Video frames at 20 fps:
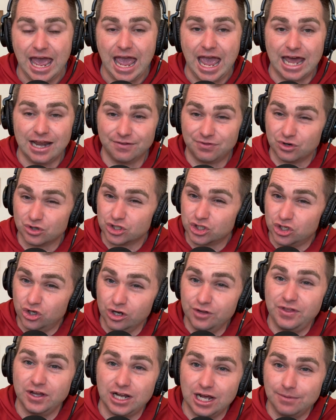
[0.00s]
And if there's
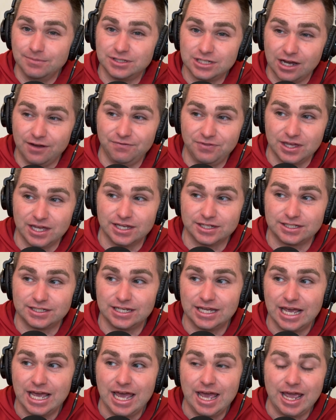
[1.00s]
good that comes of this,
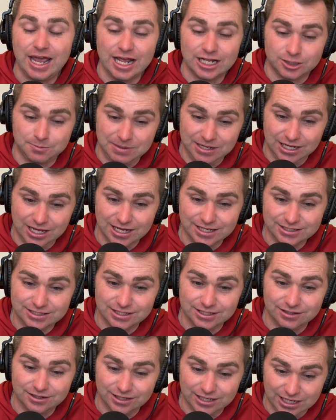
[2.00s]
it's
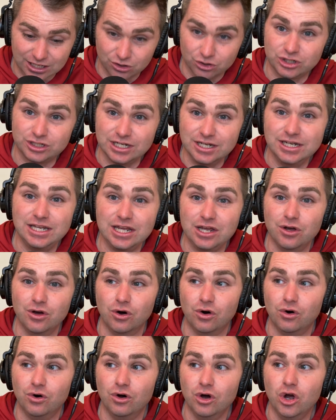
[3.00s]
because Kirsten
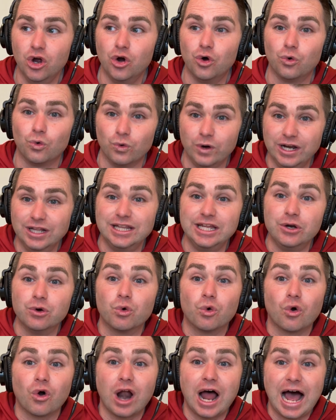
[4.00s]
Deal really
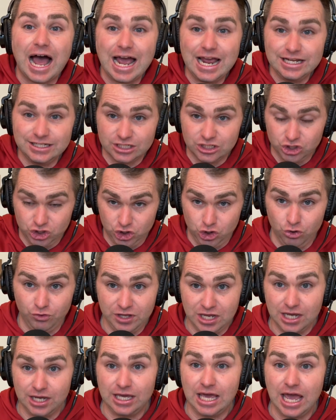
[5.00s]
rises to
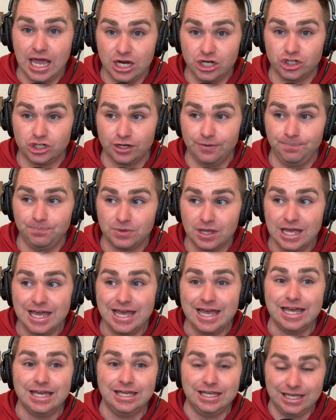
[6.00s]
the occasion,
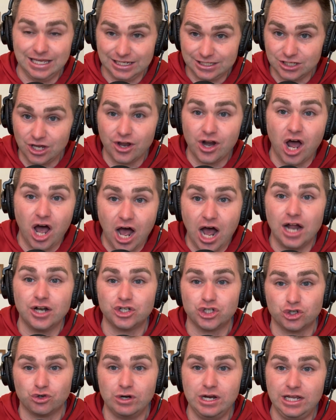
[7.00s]
gets on a hot
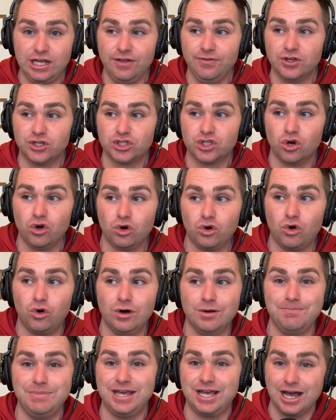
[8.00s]
streak in the circle,
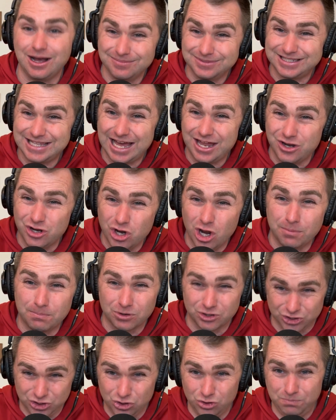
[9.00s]
and becomes that
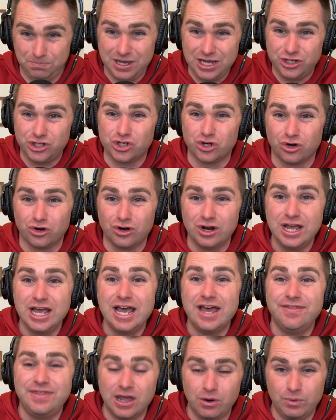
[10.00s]
number 2 pitcher
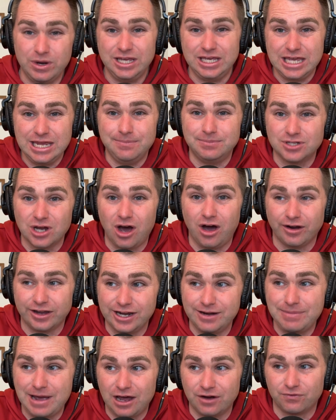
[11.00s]
that we keep talking
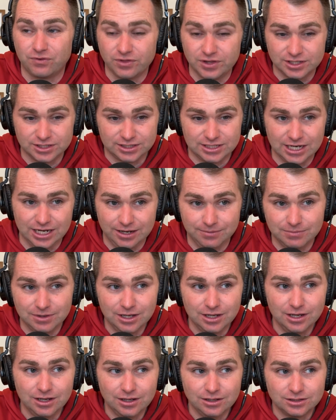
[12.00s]
about for this team.
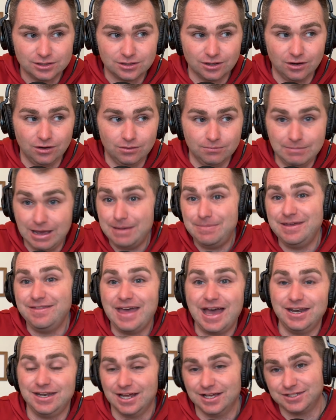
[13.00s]
So maybe
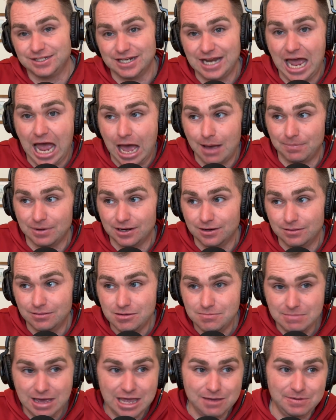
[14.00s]
that doesn't happen.
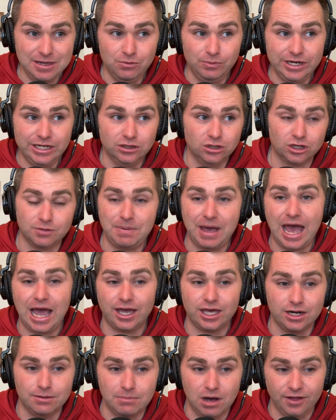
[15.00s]
Maybe we look back
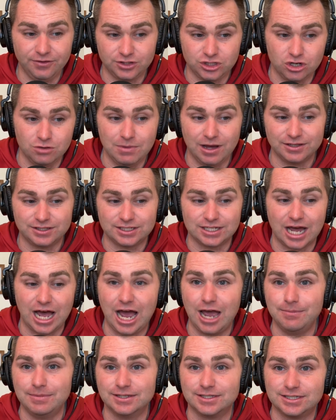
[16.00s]
in a month, 2 months'
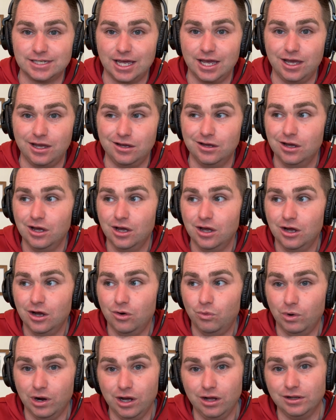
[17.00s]
time and say,
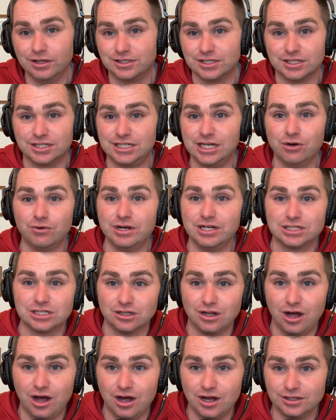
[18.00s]
well, it's a series
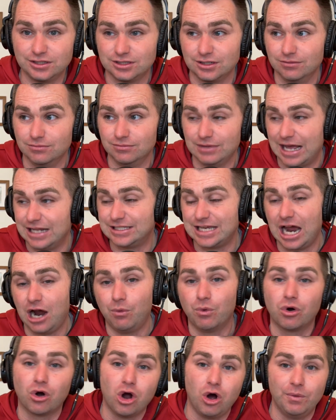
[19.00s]
loss, and that's how
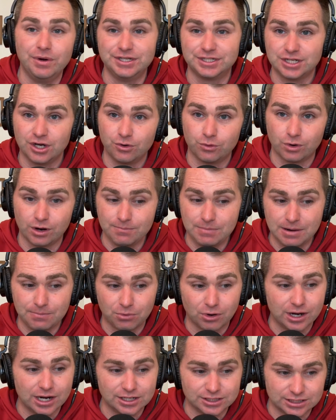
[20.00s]
we're always going to
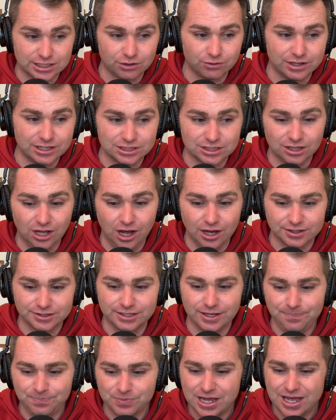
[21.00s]
remember it, a series loss.
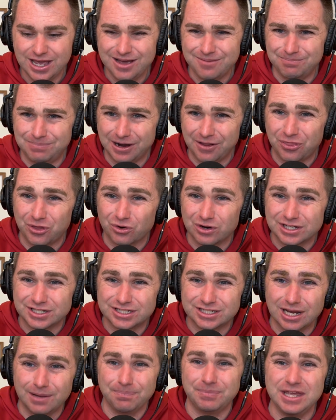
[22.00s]
But if there is
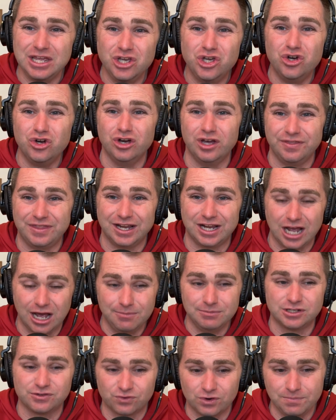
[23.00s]
something good that
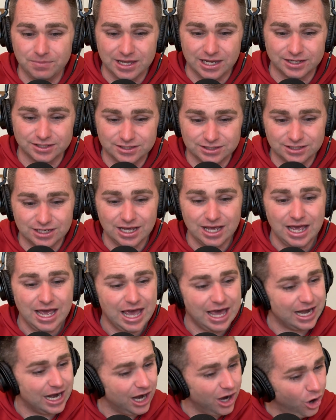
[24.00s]
comes from this,
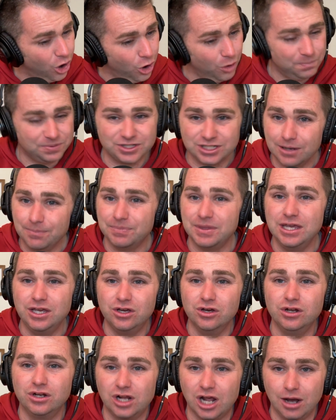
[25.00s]
and I hope something
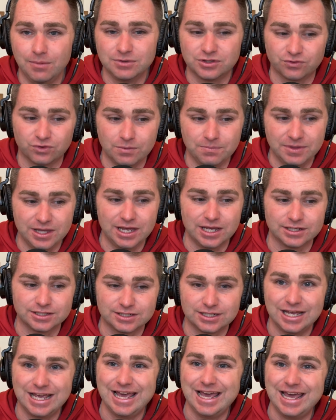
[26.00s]
good comes from
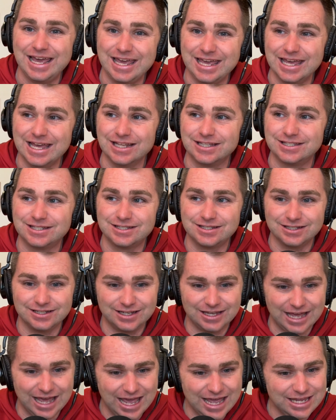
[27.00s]
this, it's,
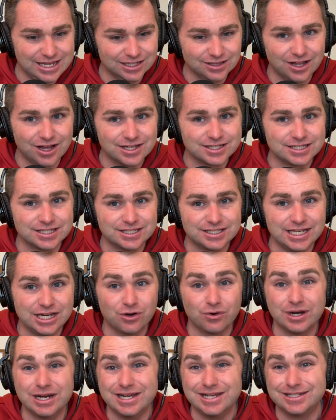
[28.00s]
hey, you lost the
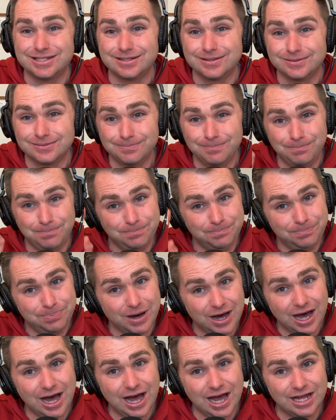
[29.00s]
series,
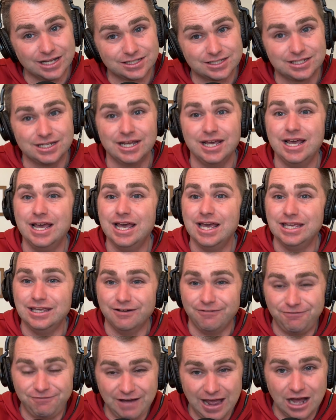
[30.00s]
but you
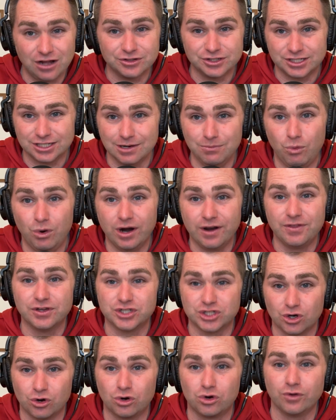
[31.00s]
found someone in the
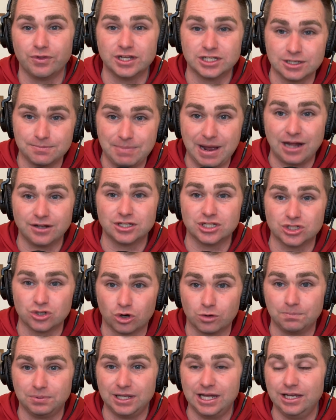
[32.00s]
circle that's about to
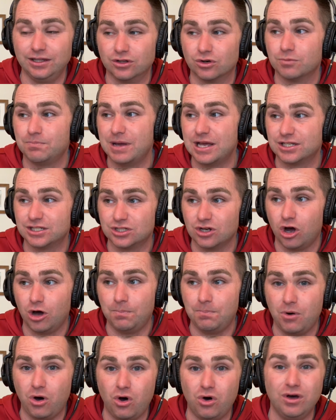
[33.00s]
start playing their best
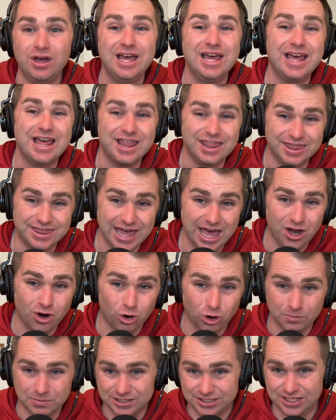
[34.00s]
softball. That
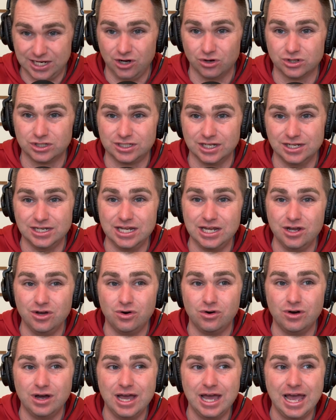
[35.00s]
arm is Kirsten
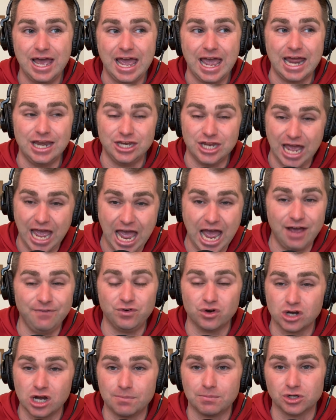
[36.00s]
Deal, and you have
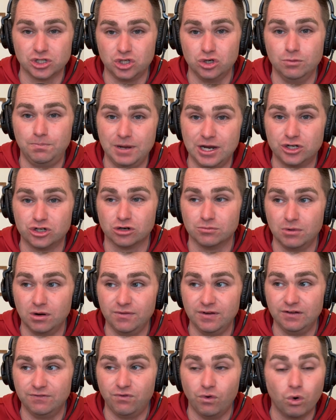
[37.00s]
your number 2 pitcher
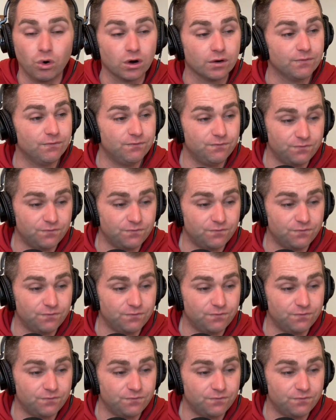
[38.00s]
moving forward.